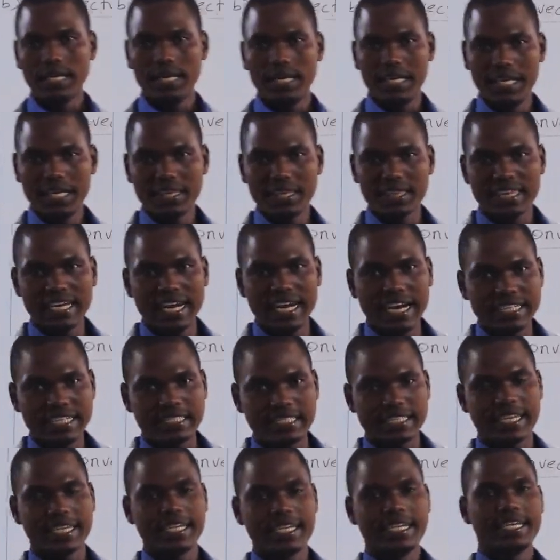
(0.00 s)
in
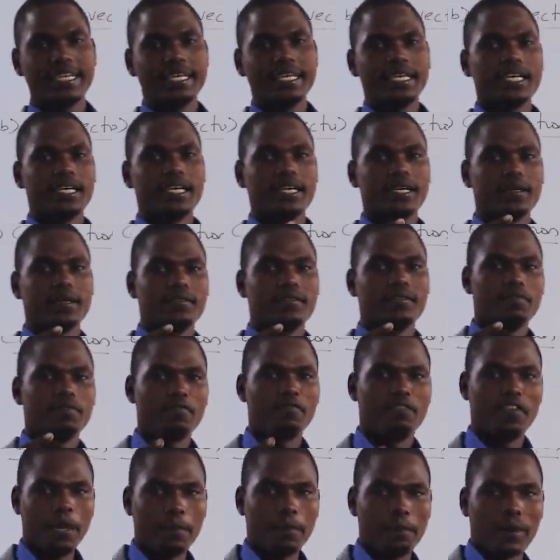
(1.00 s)
that
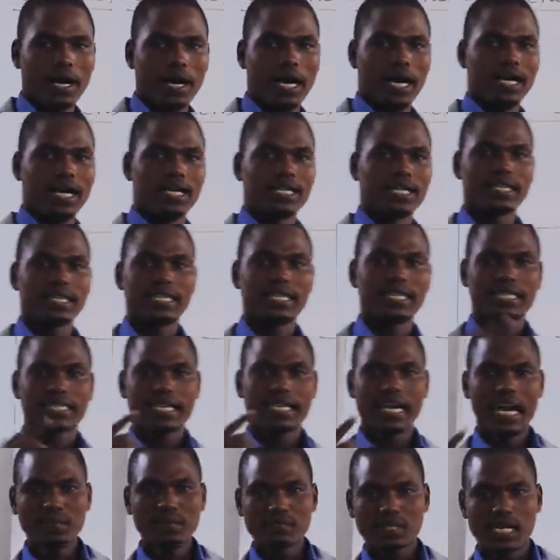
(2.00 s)
vapor that
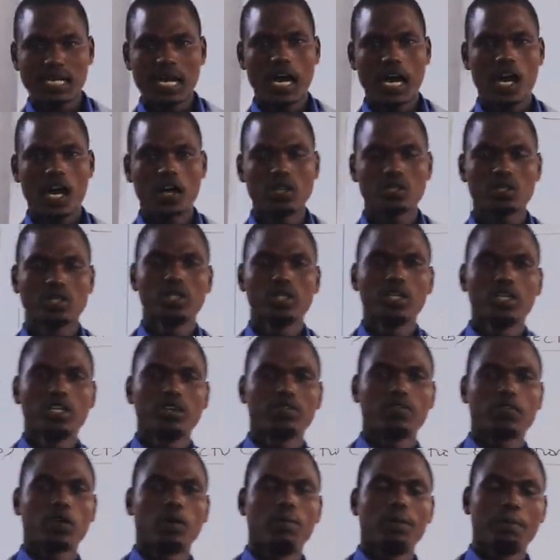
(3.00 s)
comes out
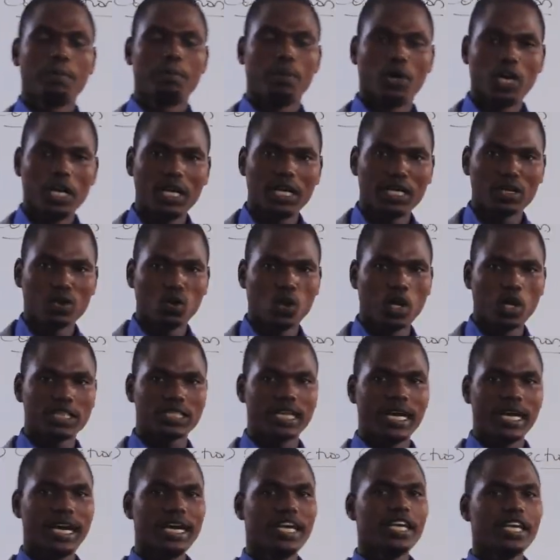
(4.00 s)
from the boiling
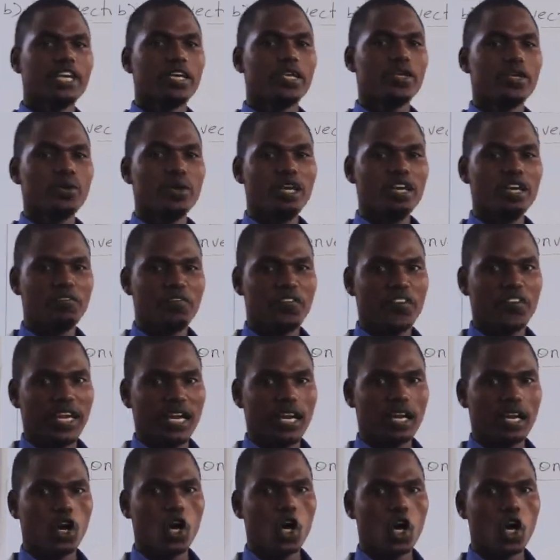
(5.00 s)
water, you will
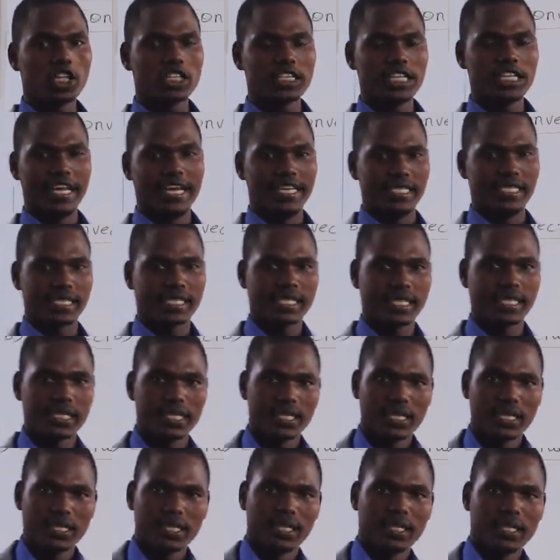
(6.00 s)
feel hotness.
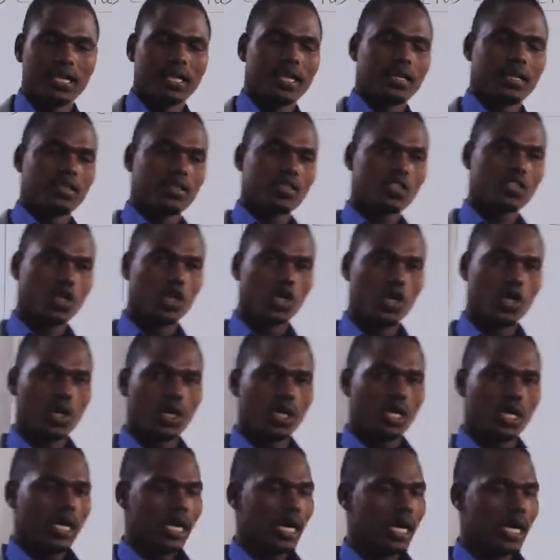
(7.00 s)

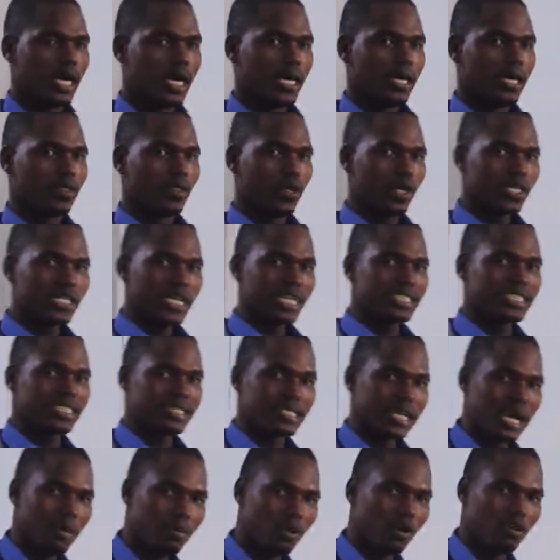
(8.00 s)
So those are
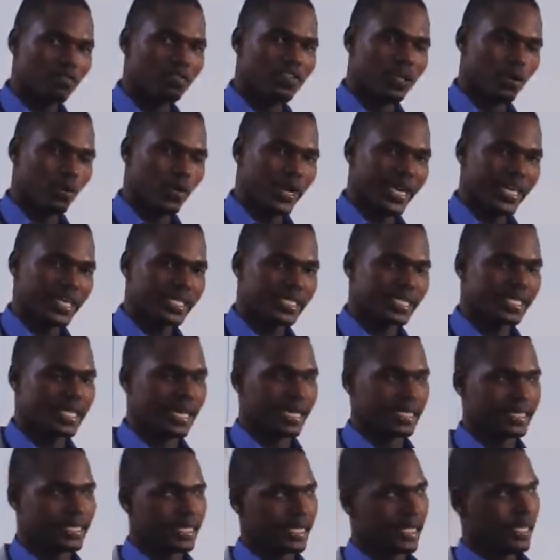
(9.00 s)
some of the ways
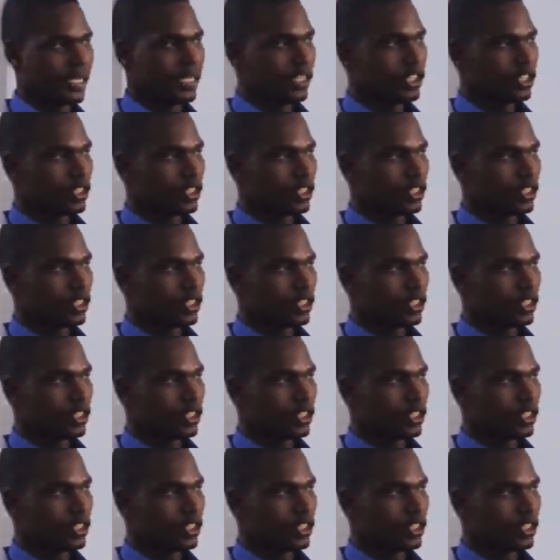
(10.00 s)
that